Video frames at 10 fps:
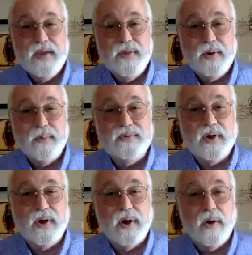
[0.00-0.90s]
there was
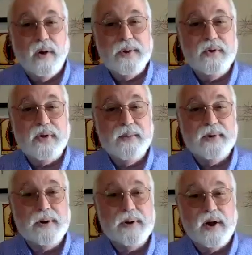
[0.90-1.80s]
a homie who came
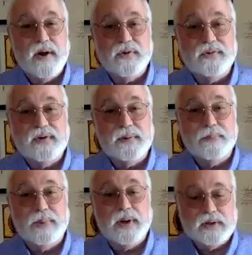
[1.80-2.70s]
into my office and he
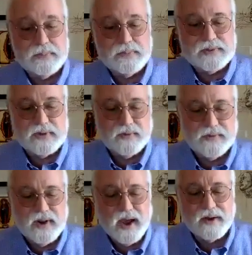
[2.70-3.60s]
plunked himself
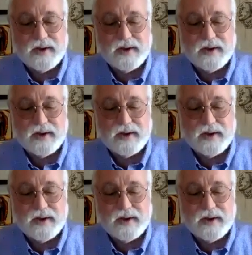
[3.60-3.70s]
down.